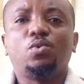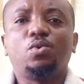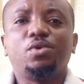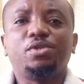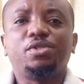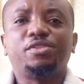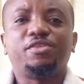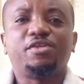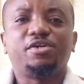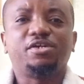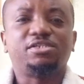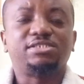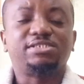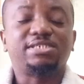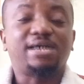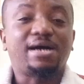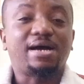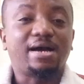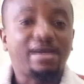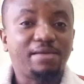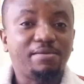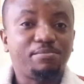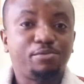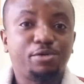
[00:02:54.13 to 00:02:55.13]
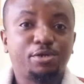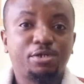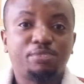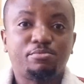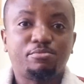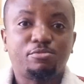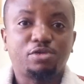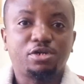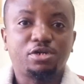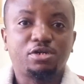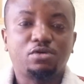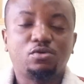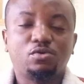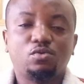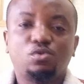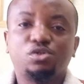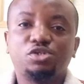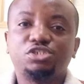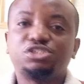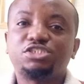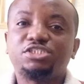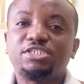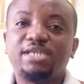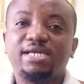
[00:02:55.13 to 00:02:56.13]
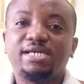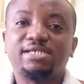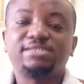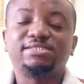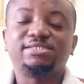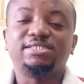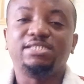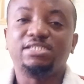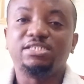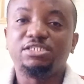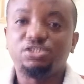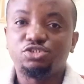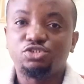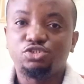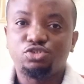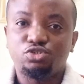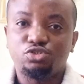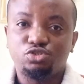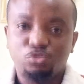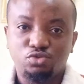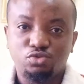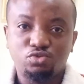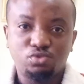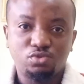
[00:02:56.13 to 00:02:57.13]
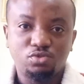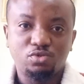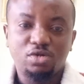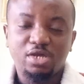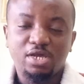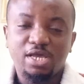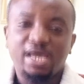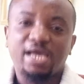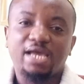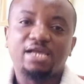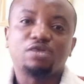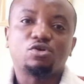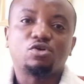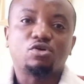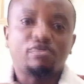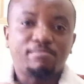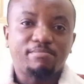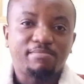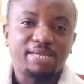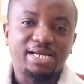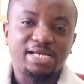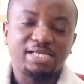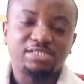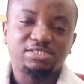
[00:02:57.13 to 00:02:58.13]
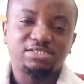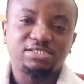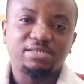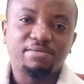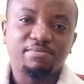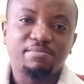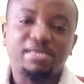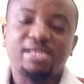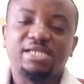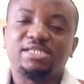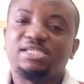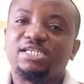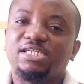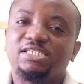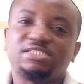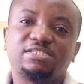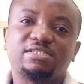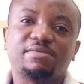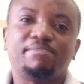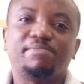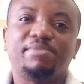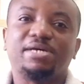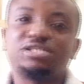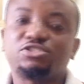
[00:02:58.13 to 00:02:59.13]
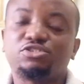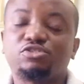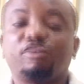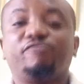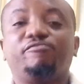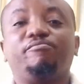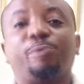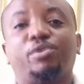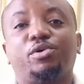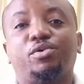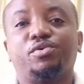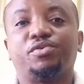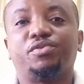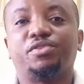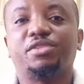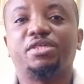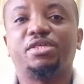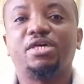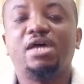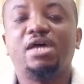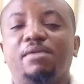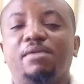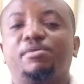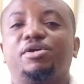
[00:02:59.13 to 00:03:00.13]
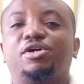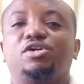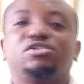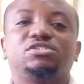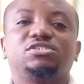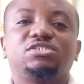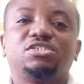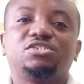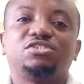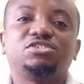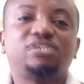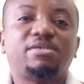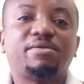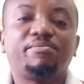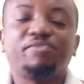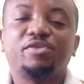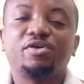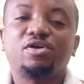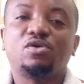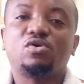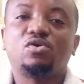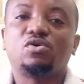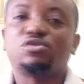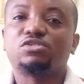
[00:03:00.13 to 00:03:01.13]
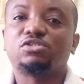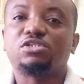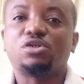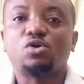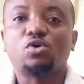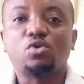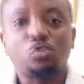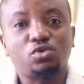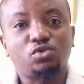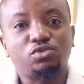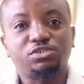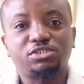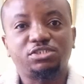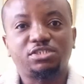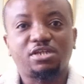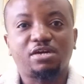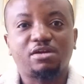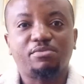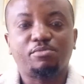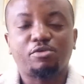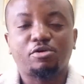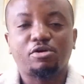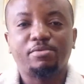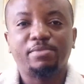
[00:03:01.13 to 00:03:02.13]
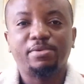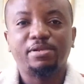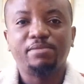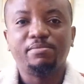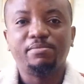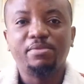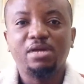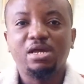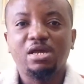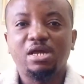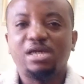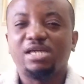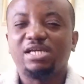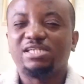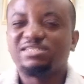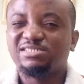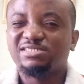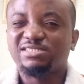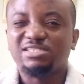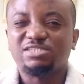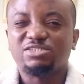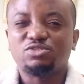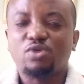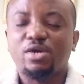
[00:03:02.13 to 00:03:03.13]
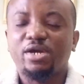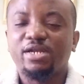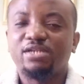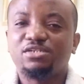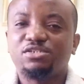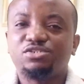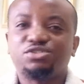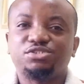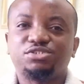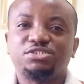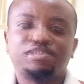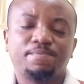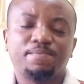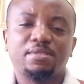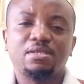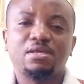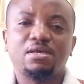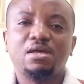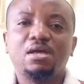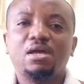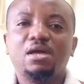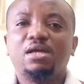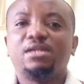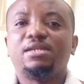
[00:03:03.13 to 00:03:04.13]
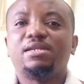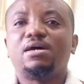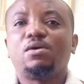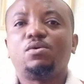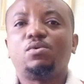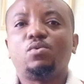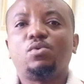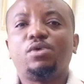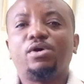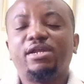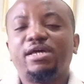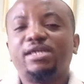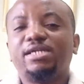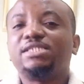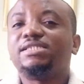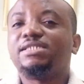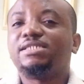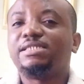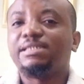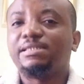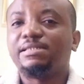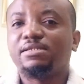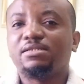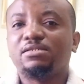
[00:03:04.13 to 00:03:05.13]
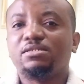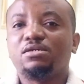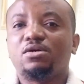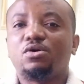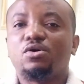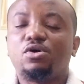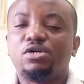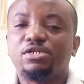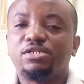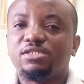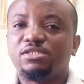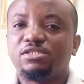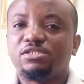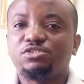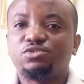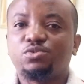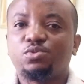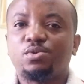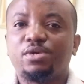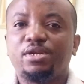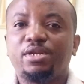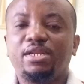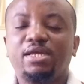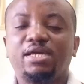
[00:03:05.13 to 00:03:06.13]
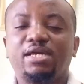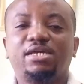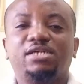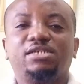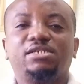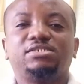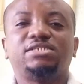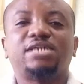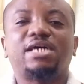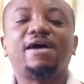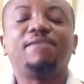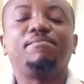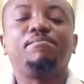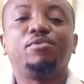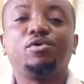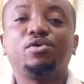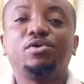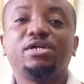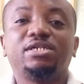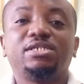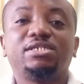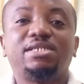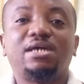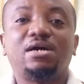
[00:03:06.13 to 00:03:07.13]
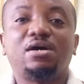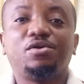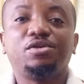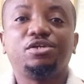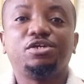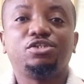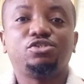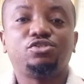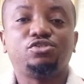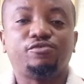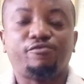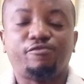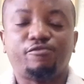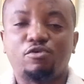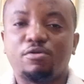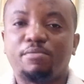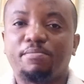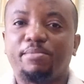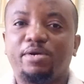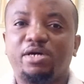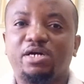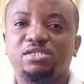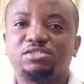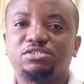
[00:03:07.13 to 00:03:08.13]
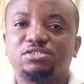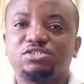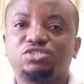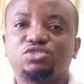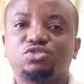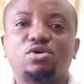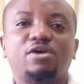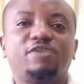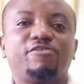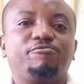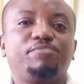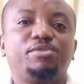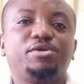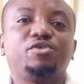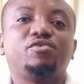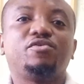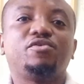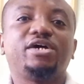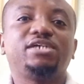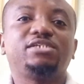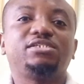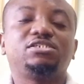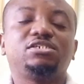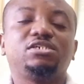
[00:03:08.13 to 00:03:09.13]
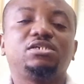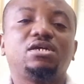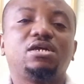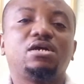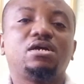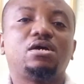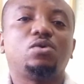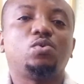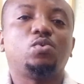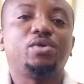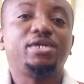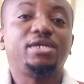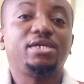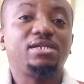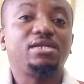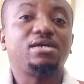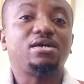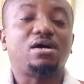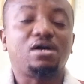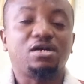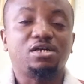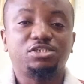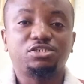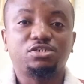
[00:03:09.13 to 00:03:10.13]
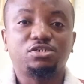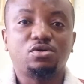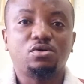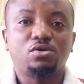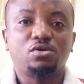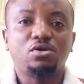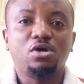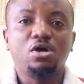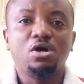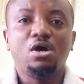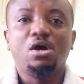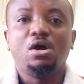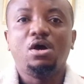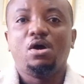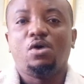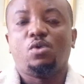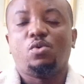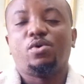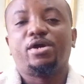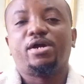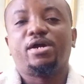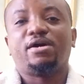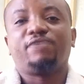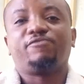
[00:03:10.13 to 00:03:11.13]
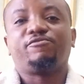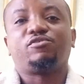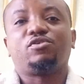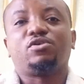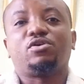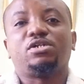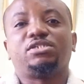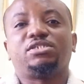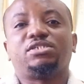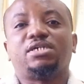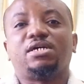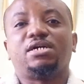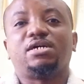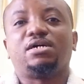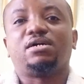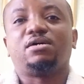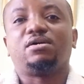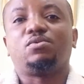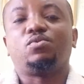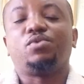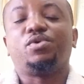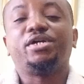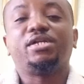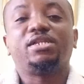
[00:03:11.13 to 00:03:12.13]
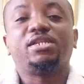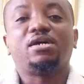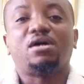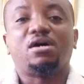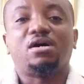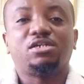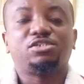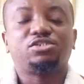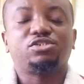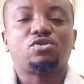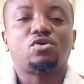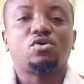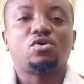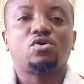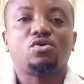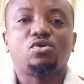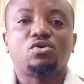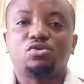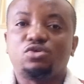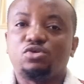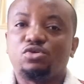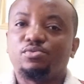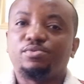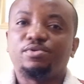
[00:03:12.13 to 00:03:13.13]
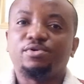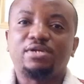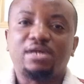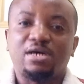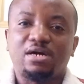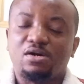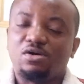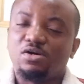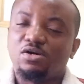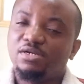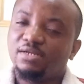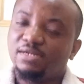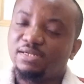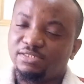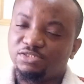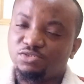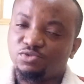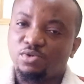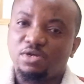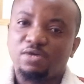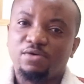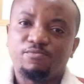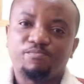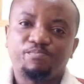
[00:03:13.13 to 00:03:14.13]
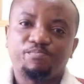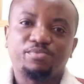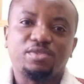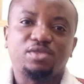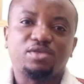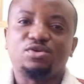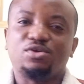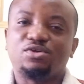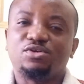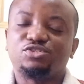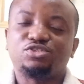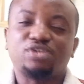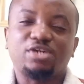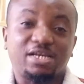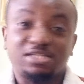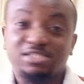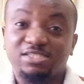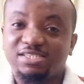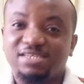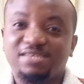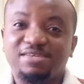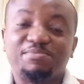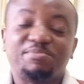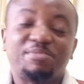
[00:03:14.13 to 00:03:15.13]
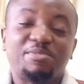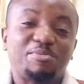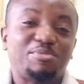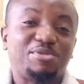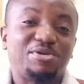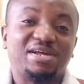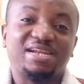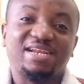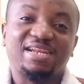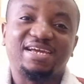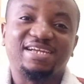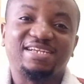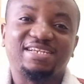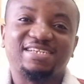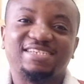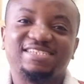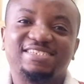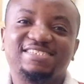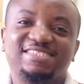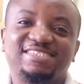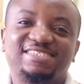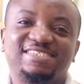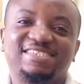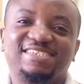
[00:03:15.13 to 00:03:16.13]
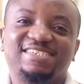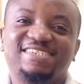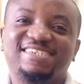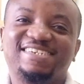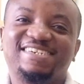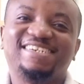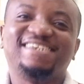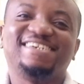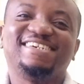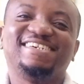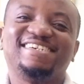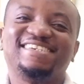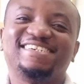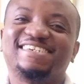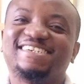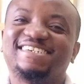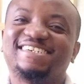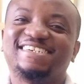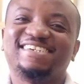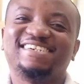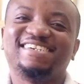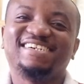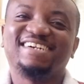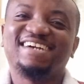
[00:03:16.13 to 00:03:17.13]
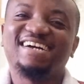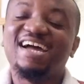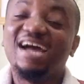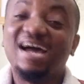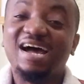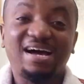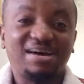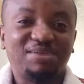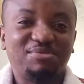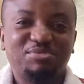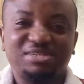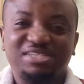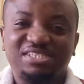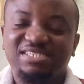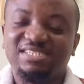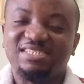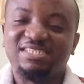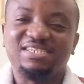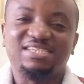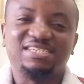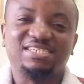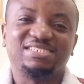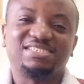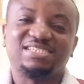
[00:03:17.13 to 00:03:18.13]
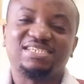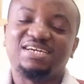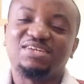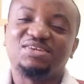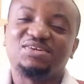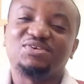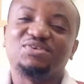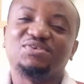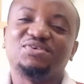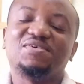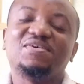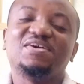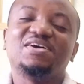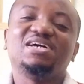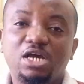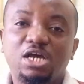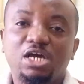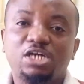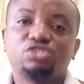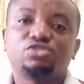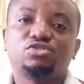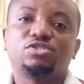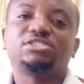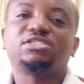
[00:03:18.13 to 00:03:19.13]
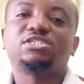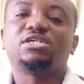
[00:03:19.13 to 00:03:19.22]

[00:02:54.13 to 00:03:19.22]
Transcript: there's a hybrid model which takes these two and combines them and takes the best of both, because there's something called the cold start problem. It's quite interesting. Now, what I did on this one is I broke it down into 4 parts. So I've been writing a weekly article where I've got a weekly article called Lubula On as well, trying to keep the brand identity. I'm a genius, I know. So it's